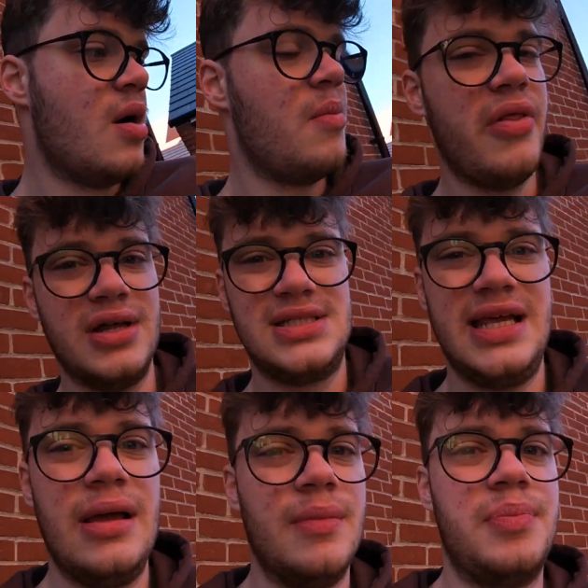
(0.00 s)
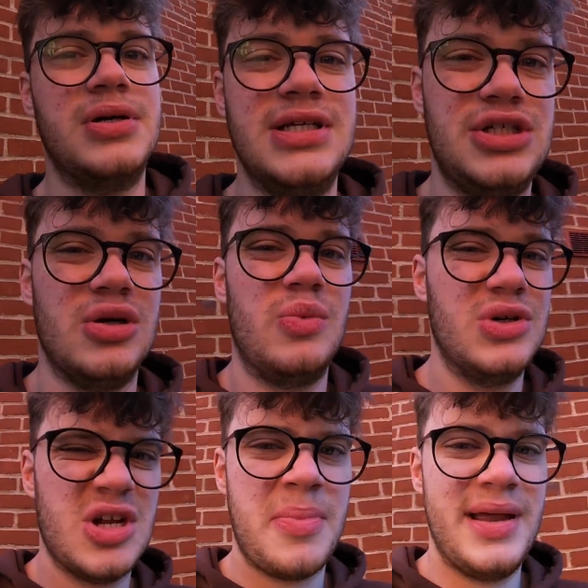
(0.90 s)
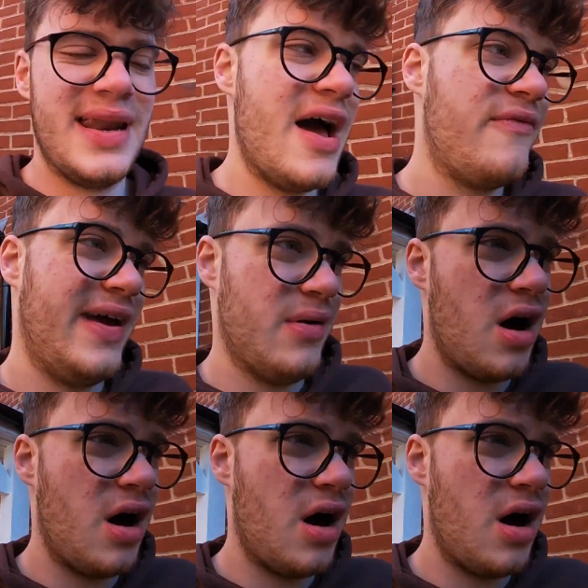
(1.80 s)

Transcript: but the seating position was a bit naff.